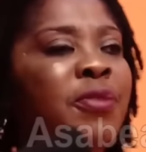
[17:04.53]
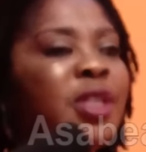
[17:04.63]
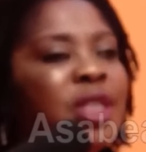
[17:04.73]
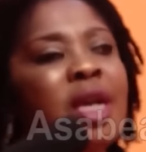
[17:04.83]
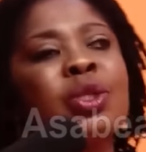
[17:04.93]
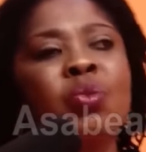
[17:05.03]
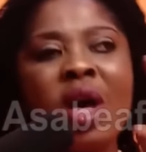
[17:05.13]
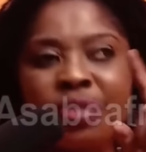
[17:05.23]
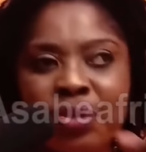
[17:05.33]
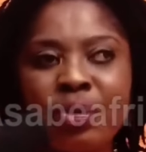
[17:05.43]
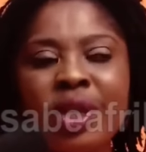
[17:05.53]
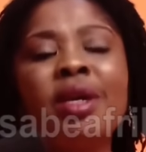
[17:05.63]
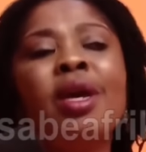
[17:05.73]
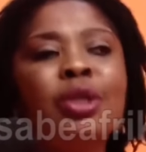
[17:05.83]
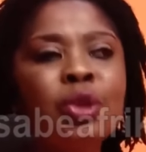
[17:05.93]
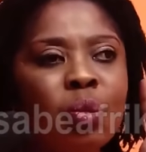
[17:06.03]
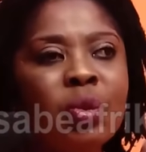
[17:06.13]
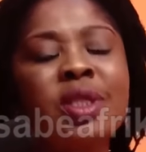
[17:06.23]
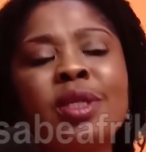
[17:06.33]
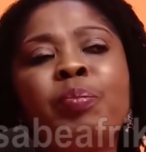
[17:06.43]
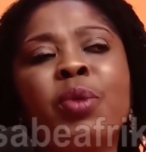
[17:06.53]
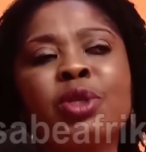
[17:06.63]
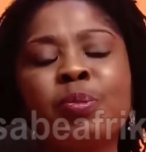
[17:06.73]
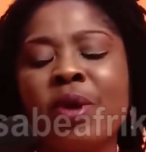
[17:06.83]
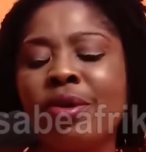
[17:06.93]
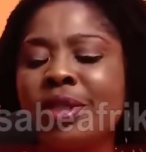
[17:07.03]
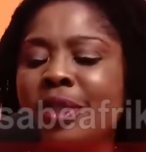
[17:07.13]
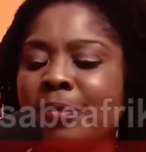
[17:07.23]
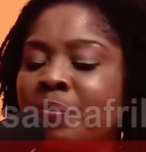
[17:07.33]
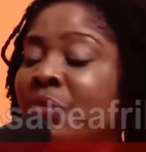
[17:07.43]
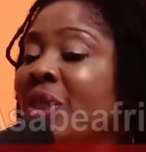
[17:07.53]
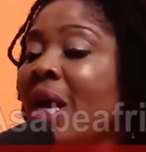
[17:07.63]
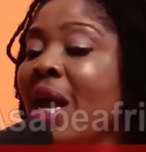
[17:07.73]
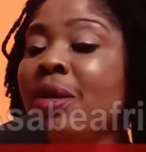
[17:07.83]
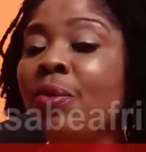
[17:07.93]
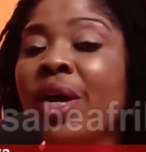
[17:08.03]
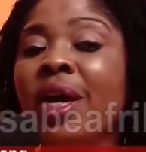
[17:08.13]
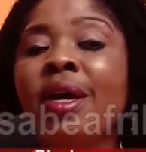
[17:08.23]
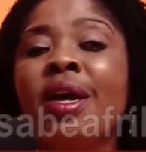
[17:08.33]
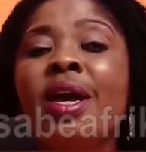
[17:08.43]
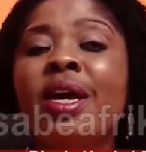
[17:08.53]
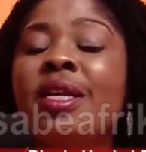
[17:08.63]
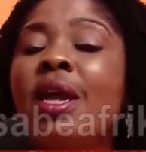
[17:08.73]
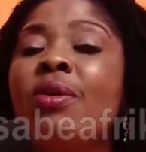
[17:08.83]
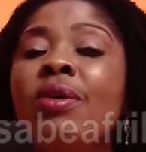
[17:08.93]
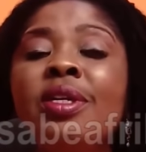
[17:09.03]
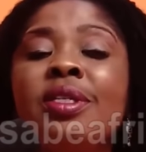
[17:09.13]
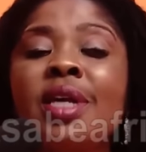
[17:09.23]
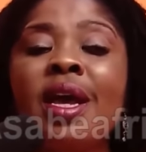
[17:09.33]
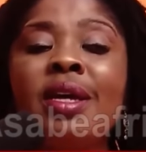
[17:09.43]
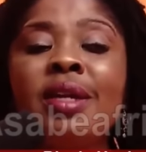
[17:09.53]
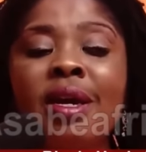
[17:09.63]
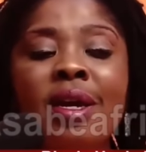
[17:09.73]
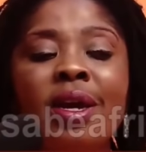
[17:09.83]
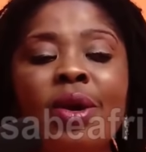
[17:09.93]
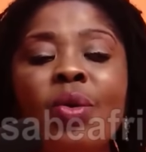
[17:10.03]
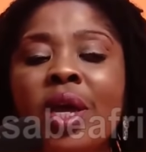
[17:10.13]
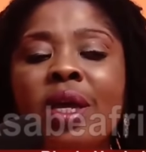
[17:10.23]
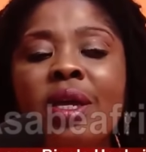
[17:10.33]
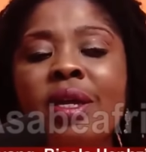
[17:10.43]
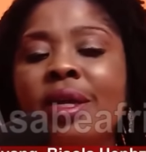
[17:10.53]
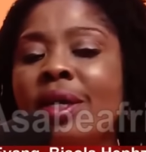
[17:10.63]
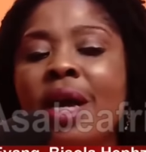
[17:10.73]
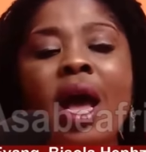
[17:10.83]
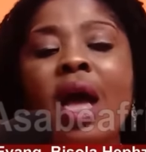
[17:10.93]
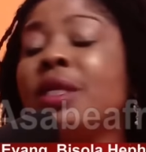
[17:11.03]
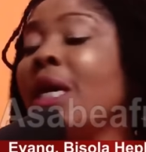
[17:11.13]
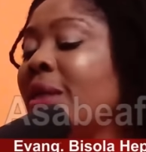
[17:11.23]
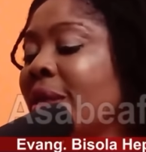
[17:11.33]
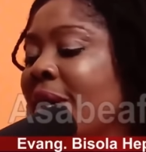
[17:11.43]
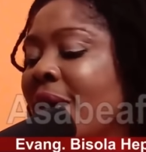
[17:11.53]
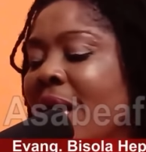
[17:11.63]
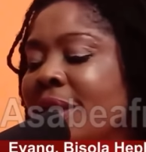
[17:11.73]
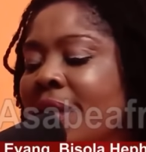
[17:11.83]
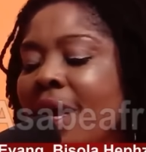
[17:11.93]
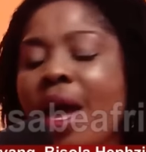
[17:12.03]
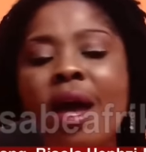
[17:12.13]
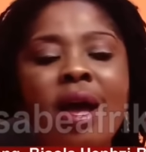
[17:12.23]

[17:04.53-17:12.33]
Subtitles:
Ephesians 1:3. You will see prosperity. Anyway, you know, he said, okay. Then I said,